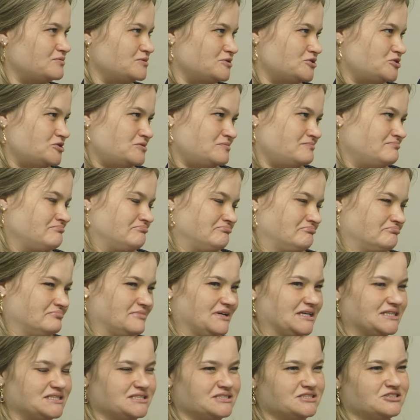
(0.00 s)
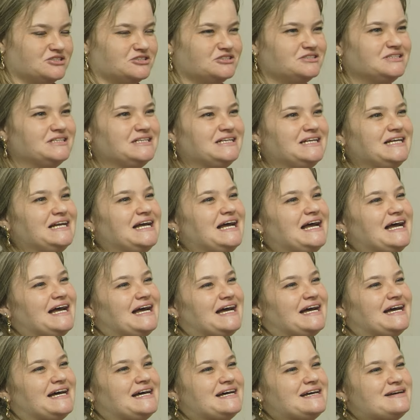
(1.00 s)
which I didn't know.
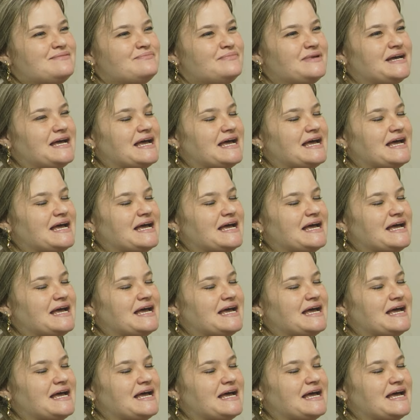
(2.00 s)
And